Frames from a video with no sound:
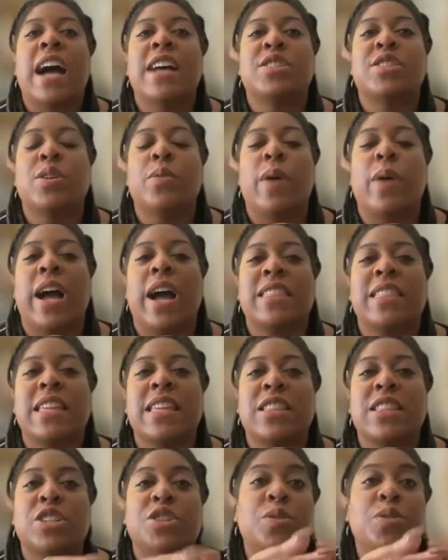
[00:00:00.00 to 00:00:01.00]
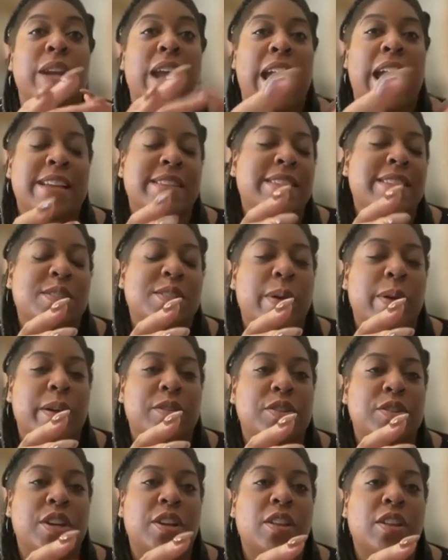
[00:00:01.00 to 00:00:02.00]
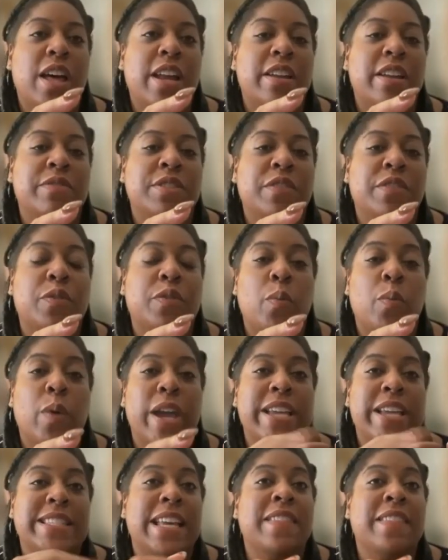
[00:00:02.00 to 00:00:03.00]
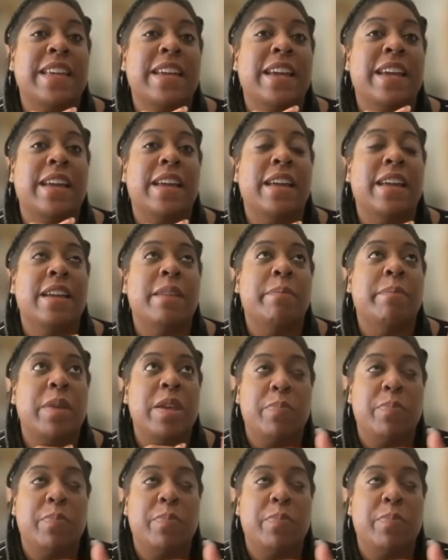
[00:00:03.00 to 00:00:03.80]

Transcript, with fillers: so i think that you can ask this question in a lot of different ways i think right.